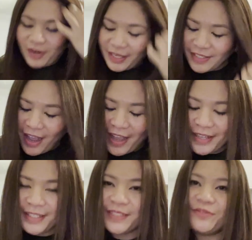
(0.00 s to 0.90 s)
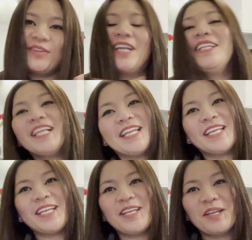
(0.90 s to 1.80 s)
Alright guys,
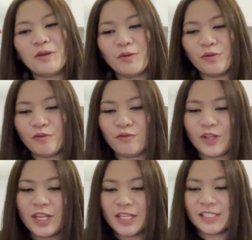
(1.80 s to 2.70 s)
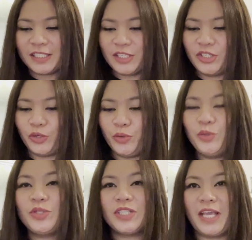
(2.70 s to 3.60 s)
finally. We finished the
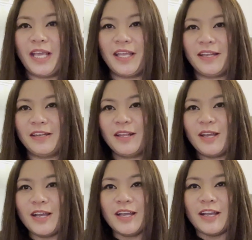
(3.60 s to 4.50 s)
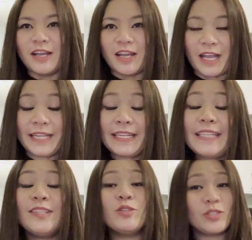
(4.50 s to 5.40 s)
juice and I
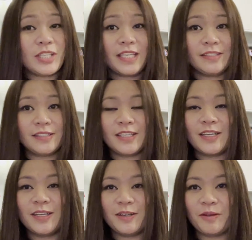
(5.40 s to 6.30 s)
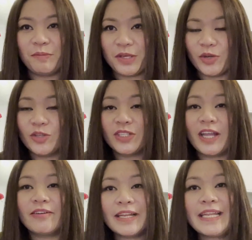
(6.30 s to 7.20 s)
need to sit because
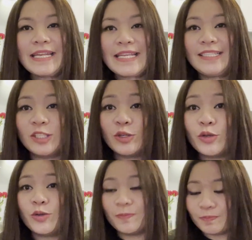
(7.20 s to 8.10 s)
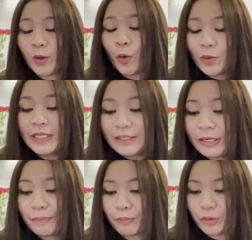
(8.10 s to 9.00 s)
I really need to hold a
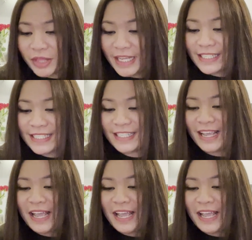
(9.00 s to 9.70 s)
grip with this.